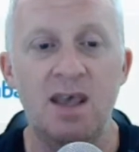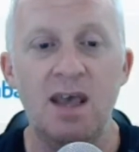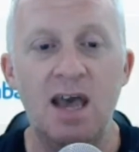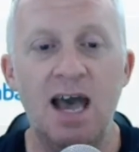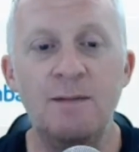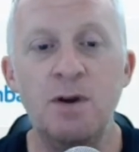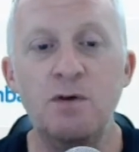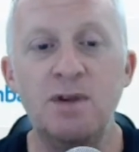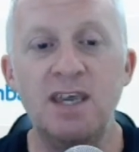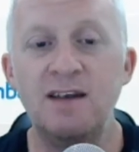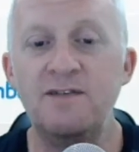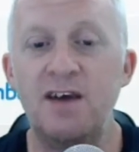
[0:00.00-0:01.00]

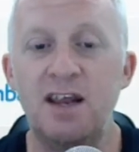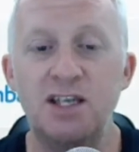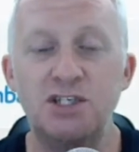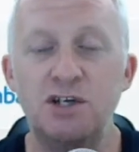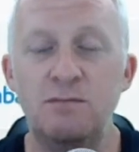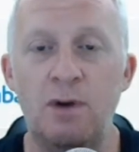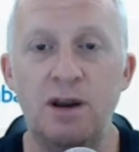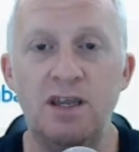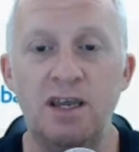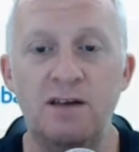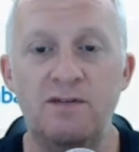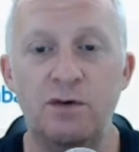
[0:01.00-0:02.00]
American financial
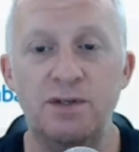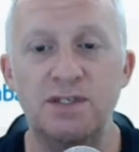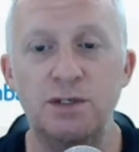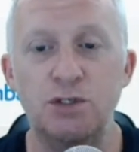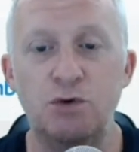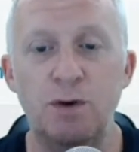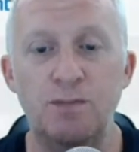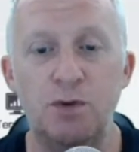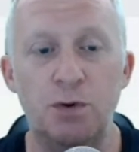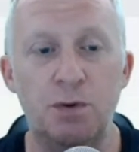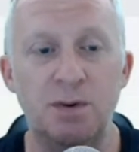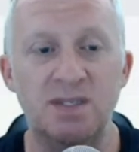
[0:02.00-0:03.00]
market versus
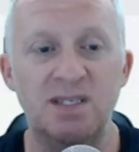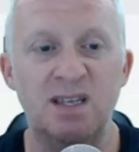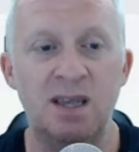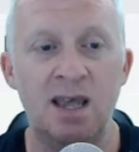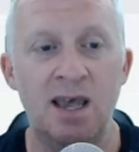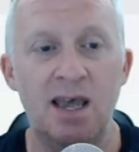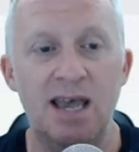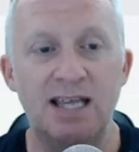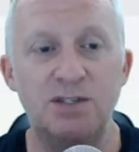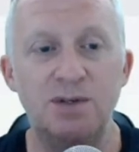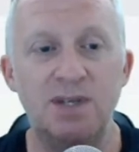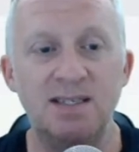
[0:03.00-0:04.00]
cryptocurrency.
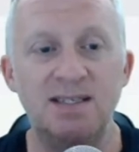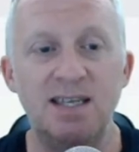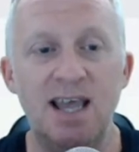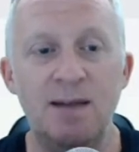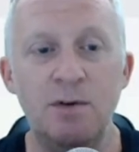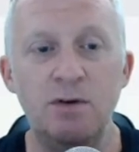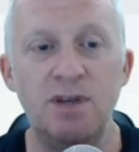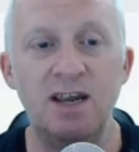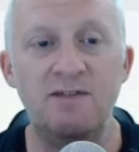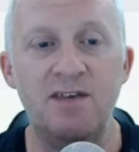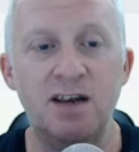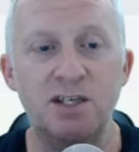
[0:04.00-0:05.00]
As you can see, American
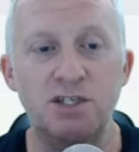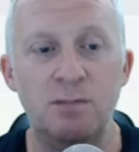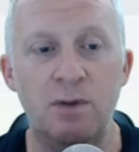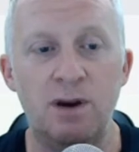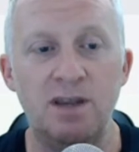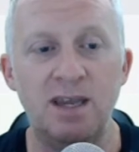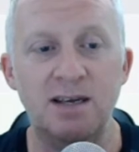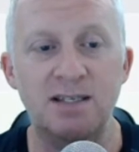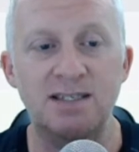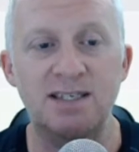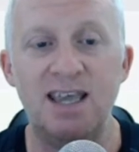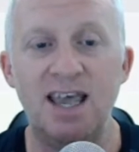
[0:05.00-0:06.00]
financial market
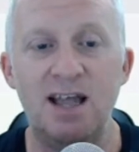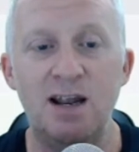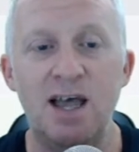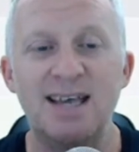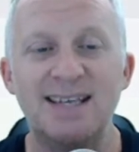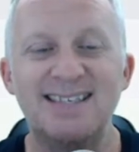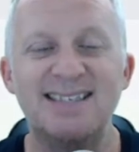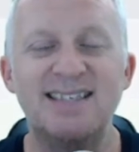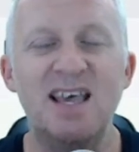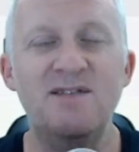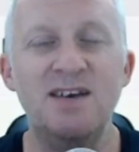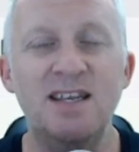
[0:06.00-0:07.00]
scale
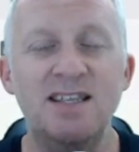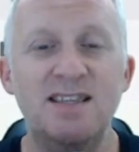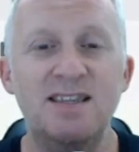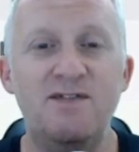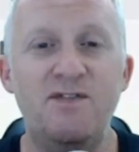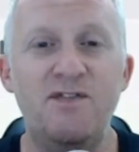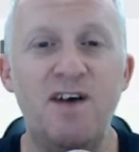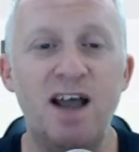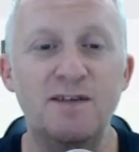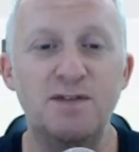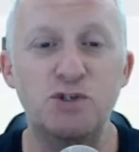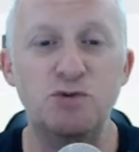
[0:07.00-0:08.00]

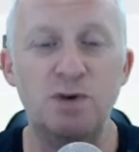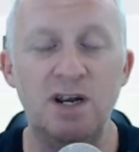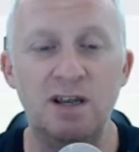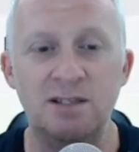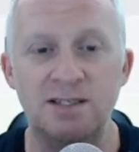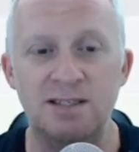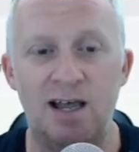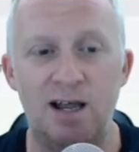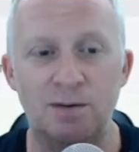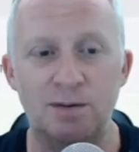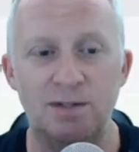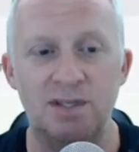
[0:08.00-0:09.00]
seventy-five trillion
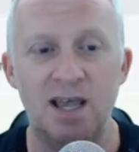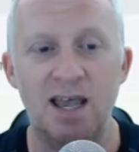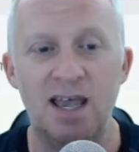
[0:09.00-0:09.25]
dollars.